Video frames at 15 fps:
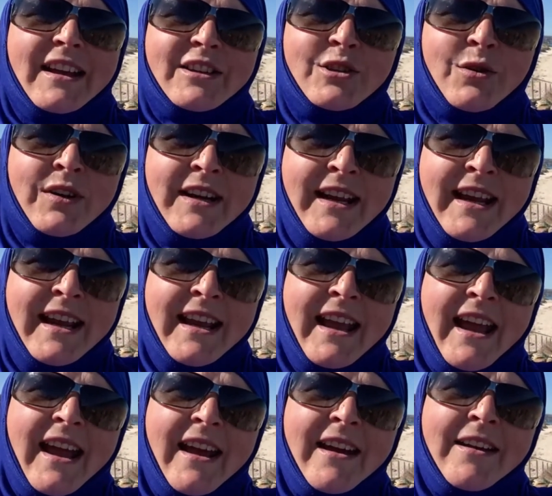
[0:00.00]
Joining
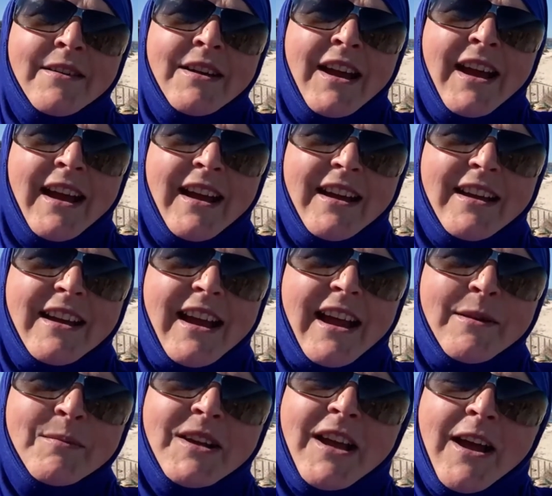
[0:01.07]
uh,
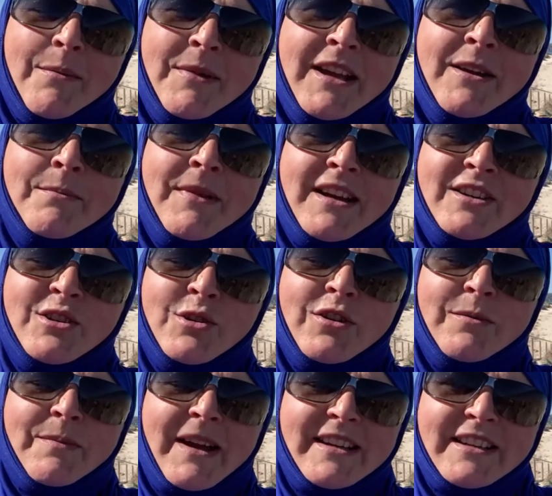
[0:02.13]
and becoming a mentor
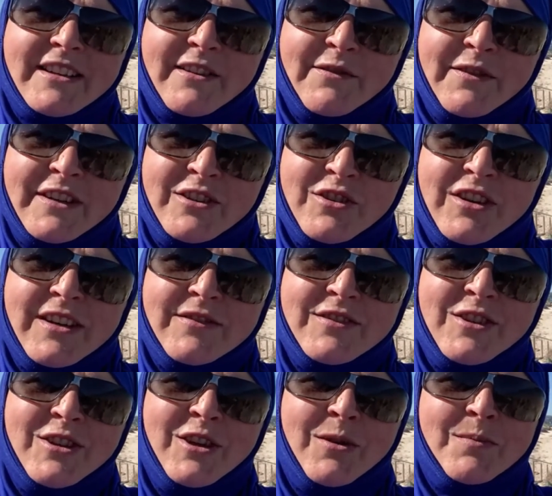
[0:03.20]
at Back to the Fitrah gives
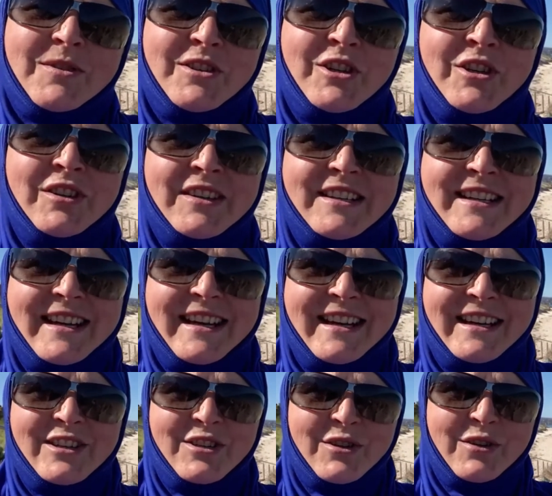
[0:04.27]
you the
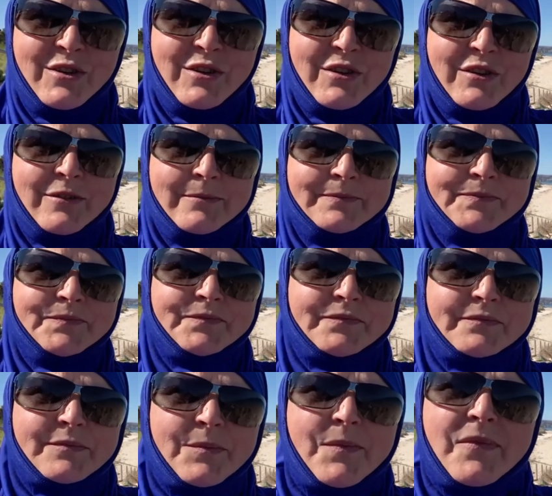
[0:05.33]
opportunity to
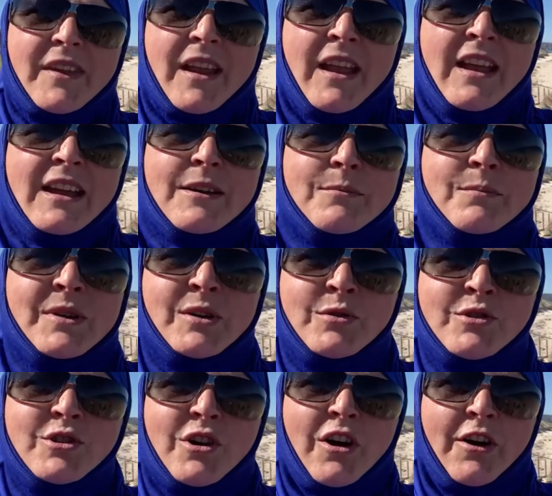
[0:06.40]

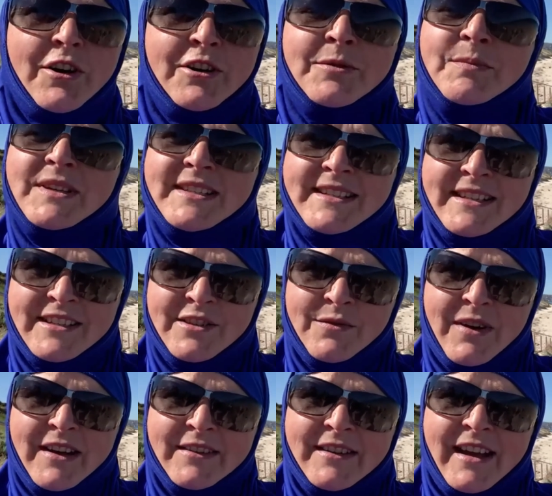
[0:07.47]
build your own business
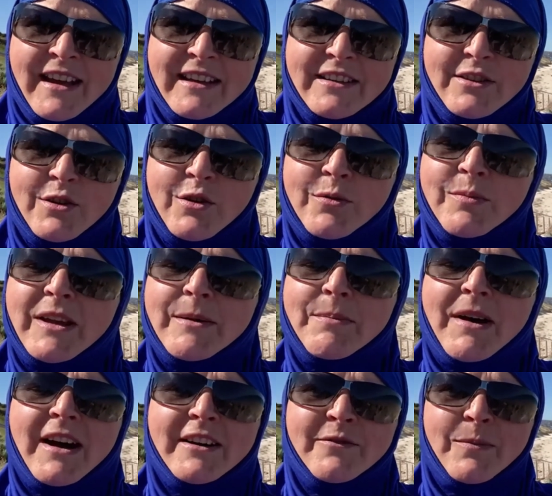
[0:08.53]
around that or be a
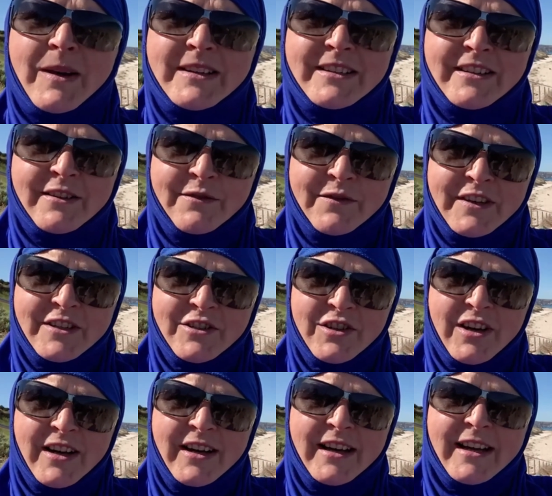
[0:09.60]
part of Back to the
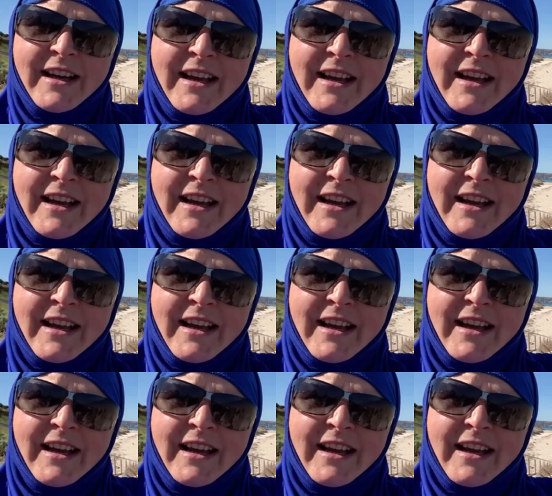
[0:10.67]
Fitrah.